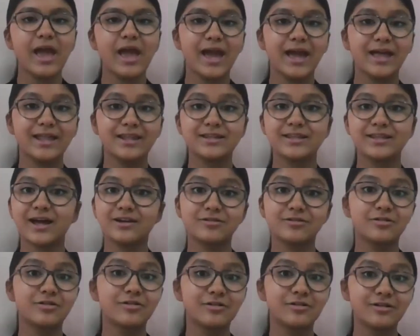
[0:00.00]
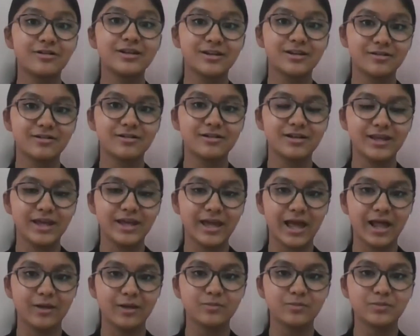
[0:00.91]
And that really, really
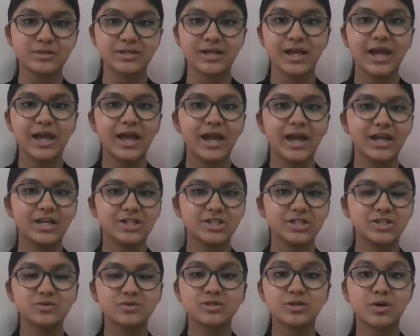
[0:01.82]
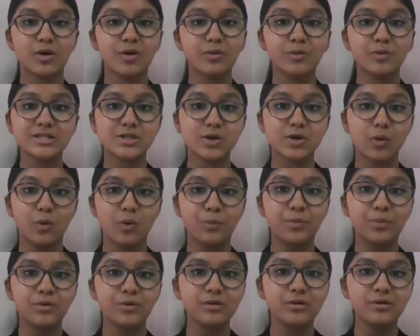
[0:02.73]
helped. And she was always
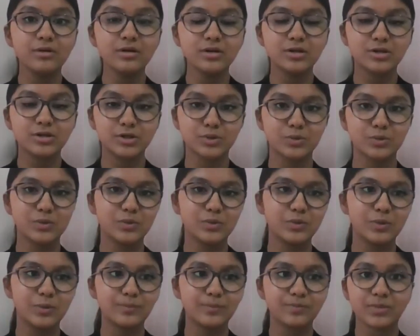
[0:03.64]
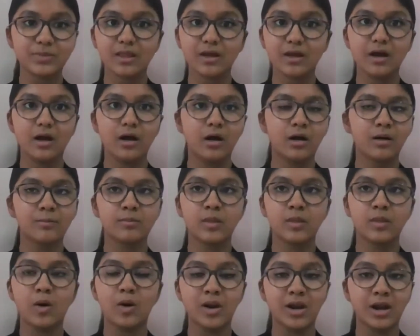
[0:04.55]
open to
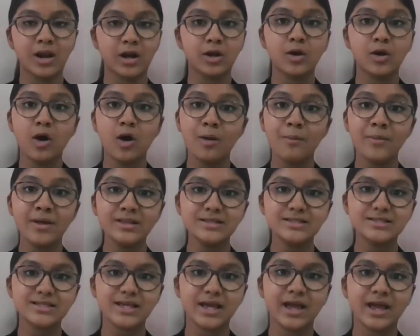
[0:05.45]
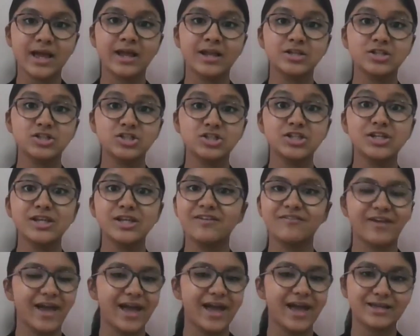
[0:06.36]
all our comments, and she gave
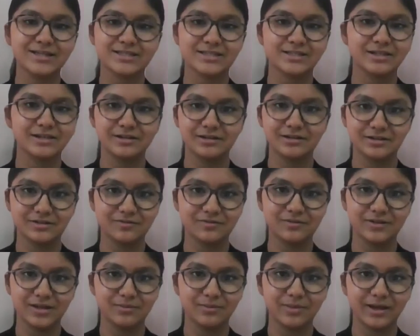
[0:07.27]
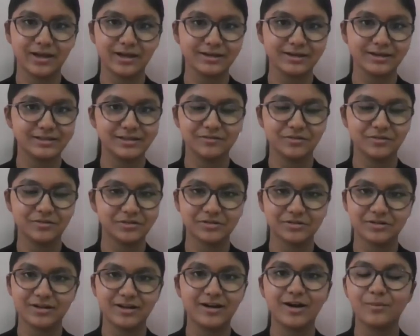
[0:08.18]
excellent feedback. They
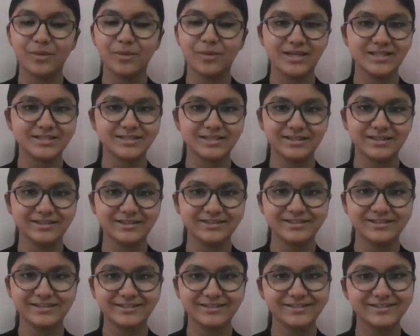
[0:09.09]
were amazing.